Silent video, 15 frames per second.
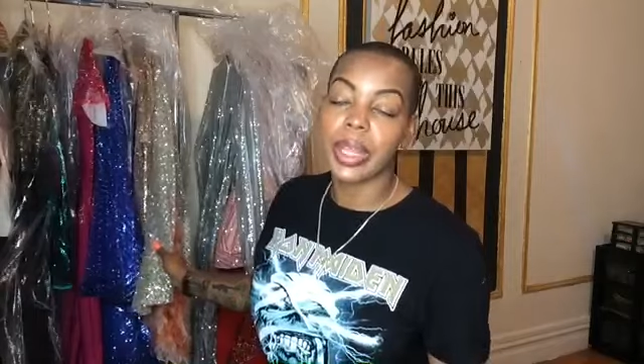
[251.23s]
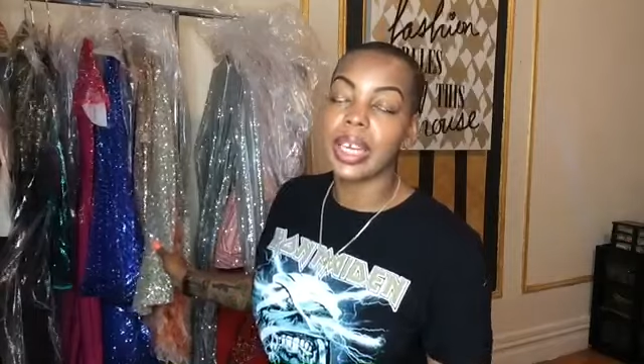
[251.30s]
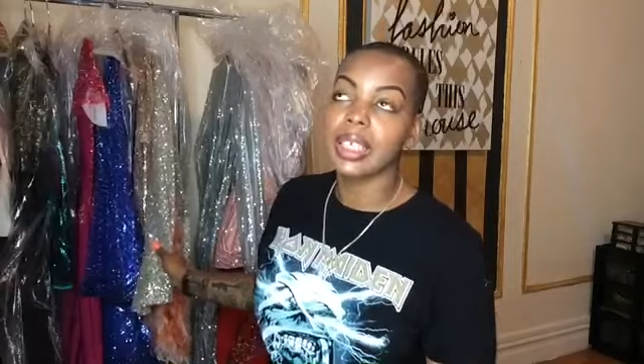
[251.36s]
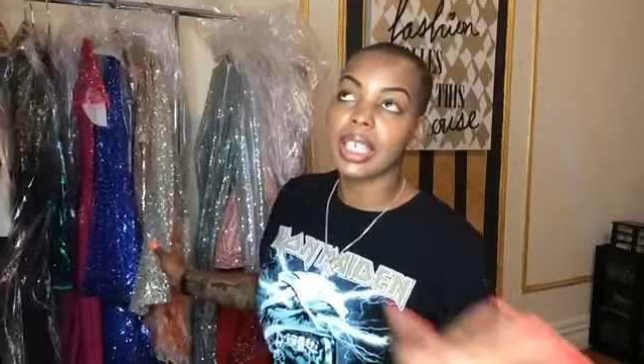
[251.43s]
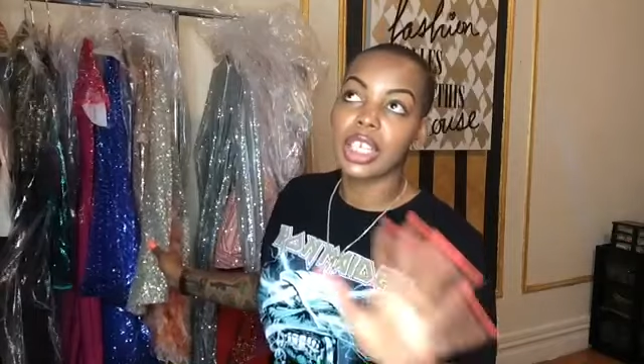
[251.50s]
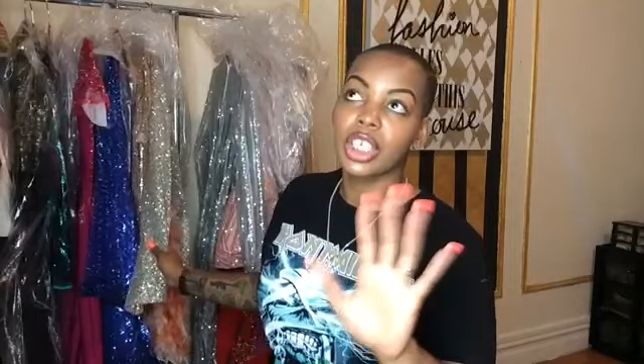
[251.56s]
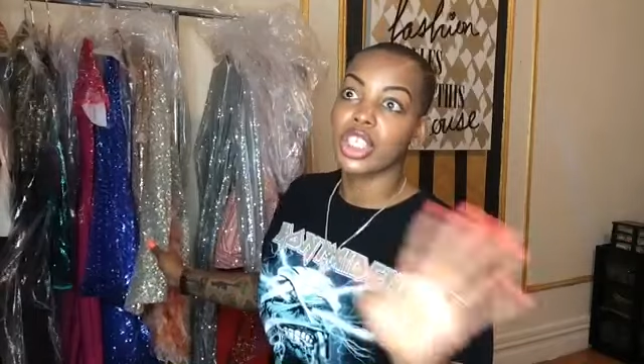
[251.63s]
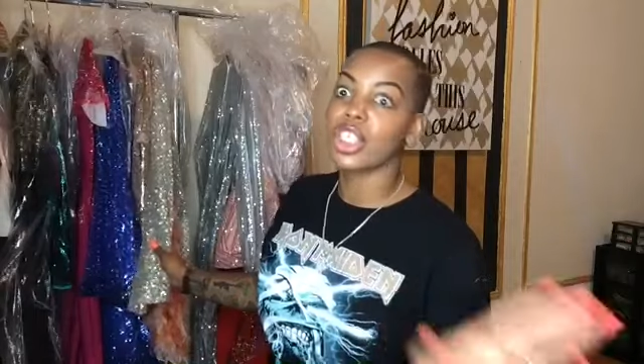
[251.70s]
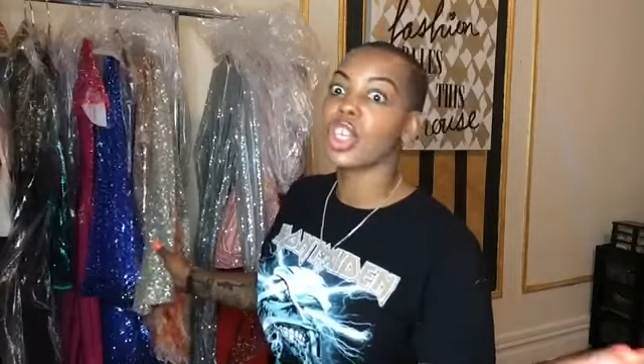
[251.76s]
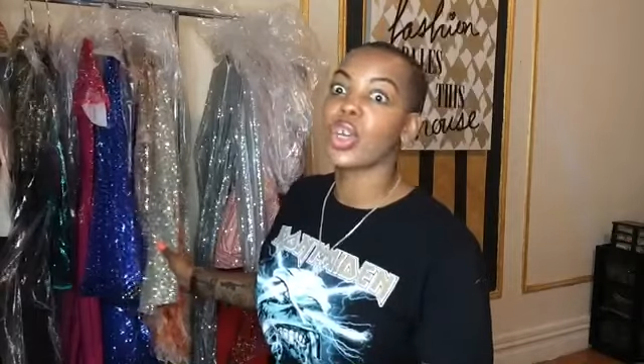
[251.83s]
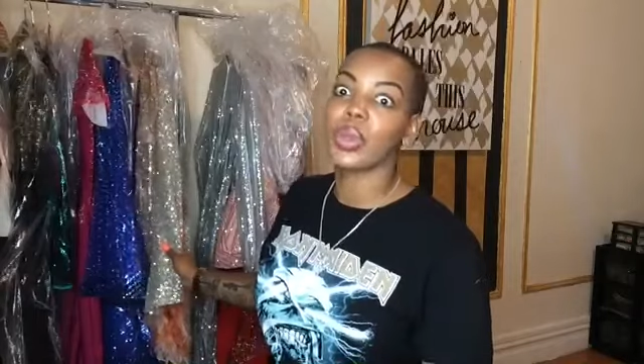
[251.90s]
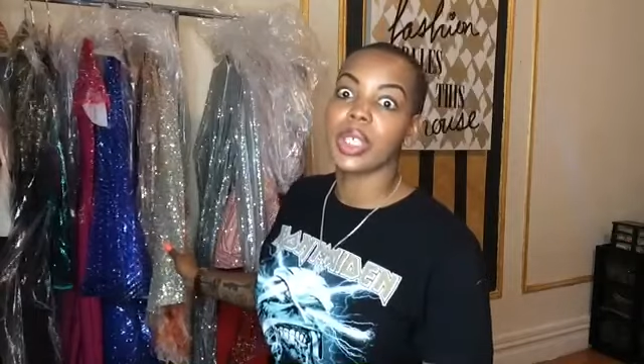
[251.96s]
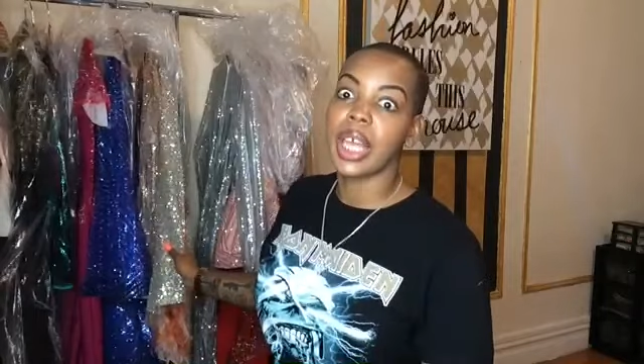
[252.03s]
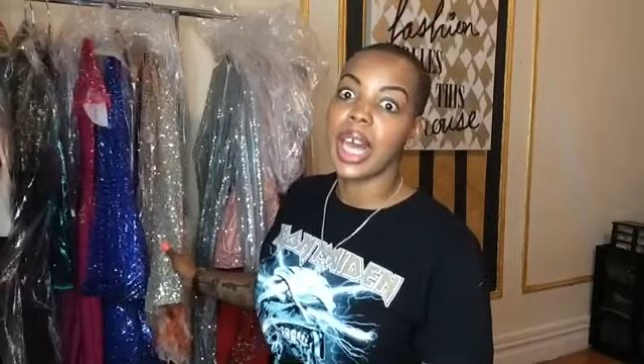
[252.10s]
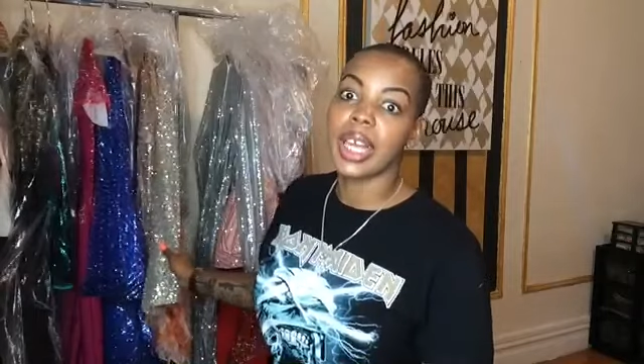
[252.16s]
That is like
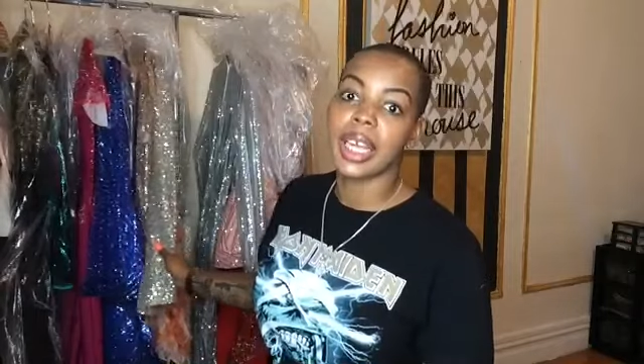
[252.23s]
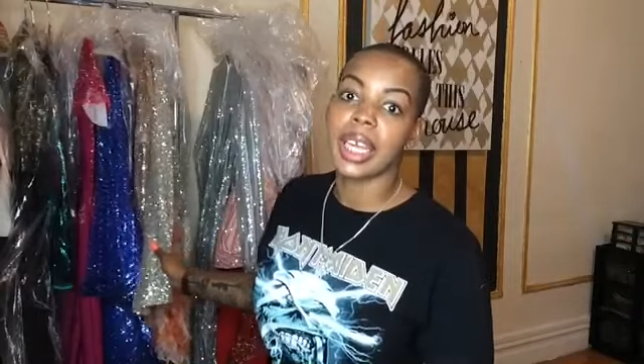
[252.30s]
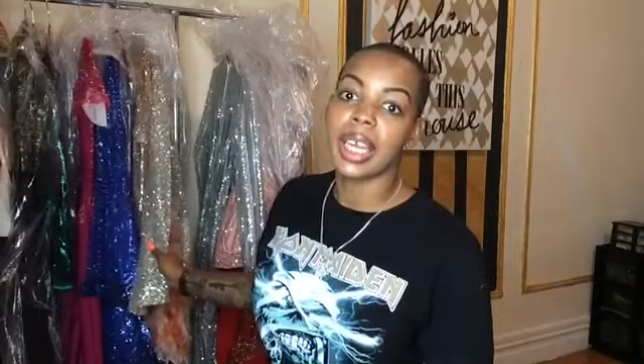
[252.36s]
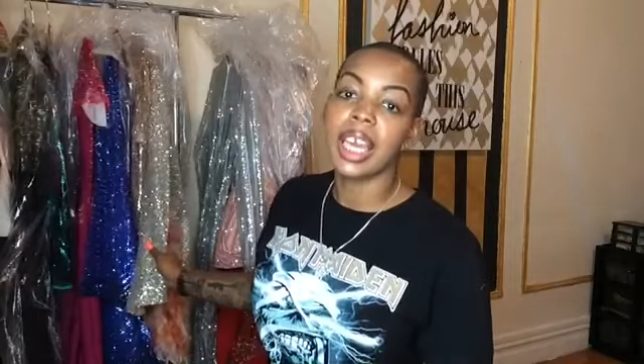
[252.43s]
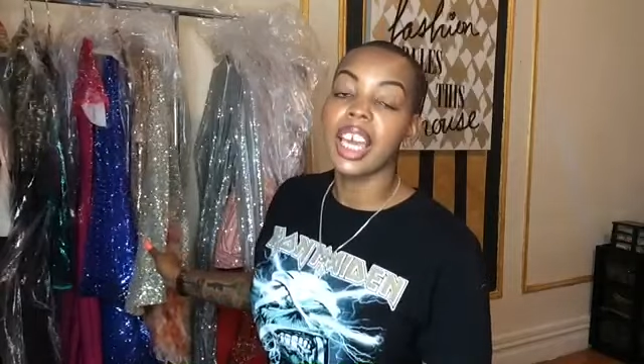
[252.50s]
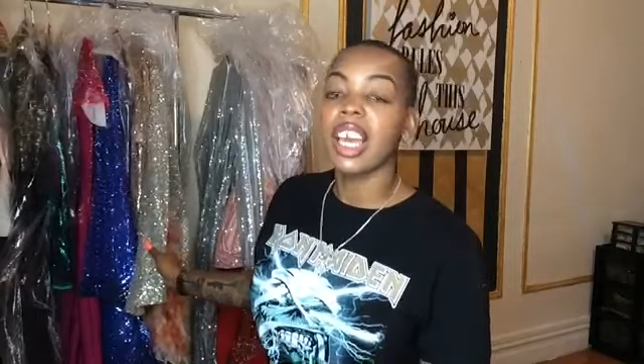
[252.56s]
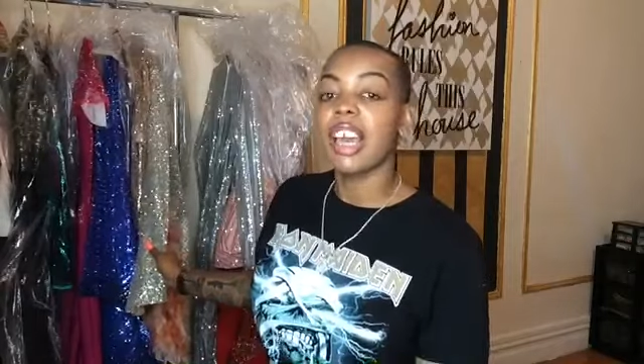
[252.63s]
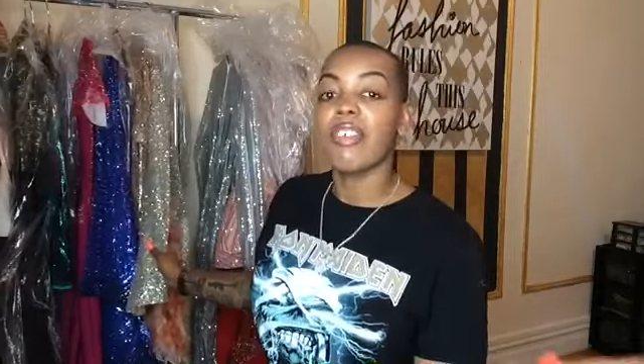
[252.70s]
so tacky.